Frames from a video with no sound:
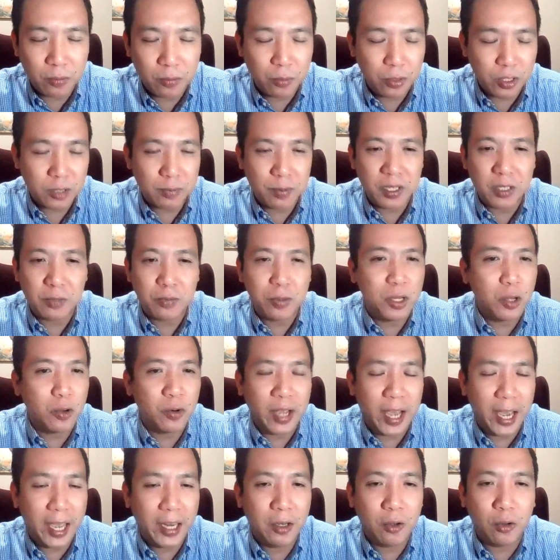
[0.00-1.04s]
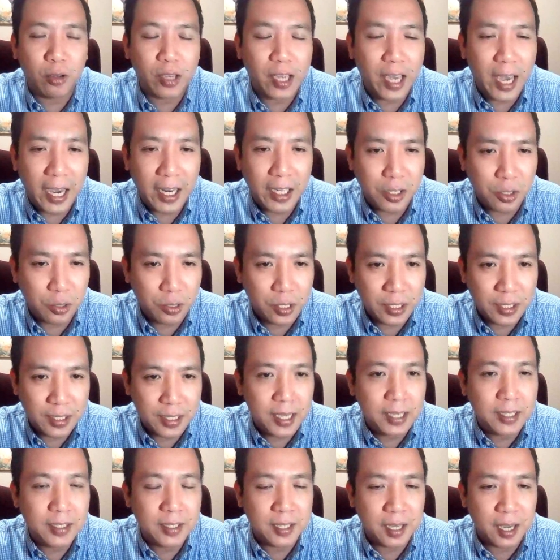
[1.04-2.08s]
which means we don't handle cash on the
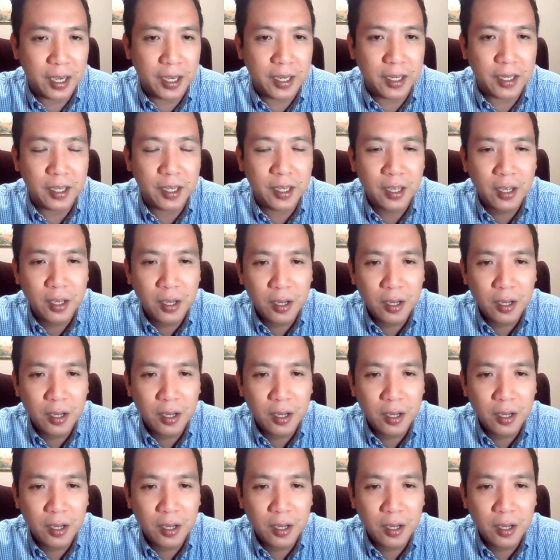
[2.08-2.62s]
send side.